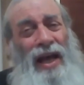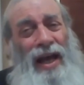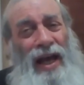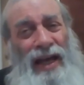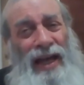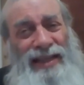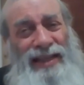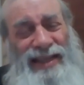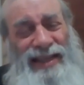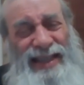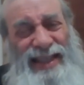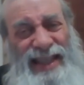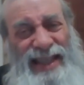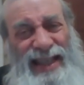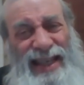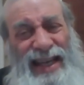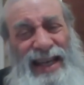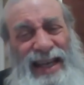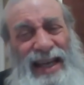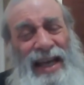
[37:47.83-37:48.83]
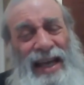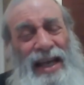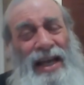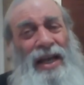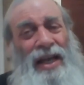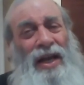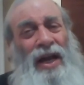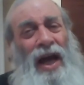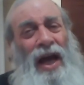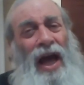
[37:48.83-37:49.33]
and
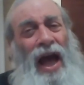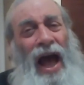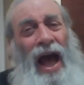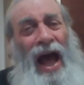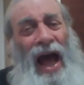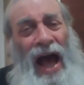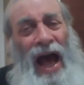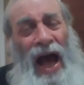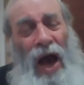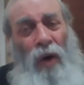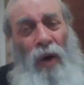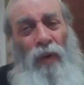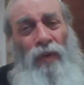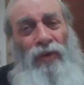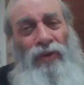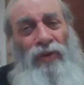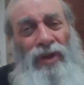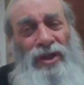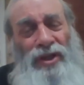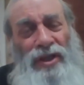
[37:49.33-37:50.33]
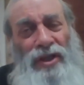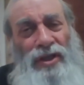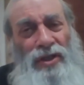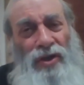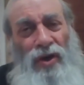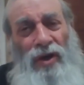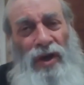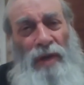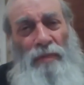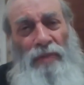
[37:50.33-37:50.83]
seeing how this is
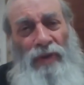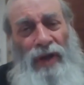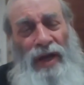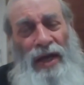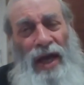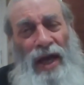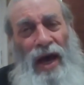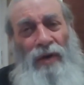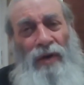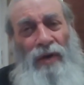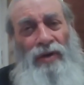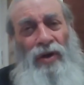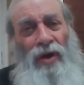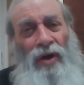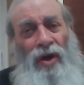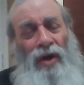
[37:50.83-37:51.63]
going to play out.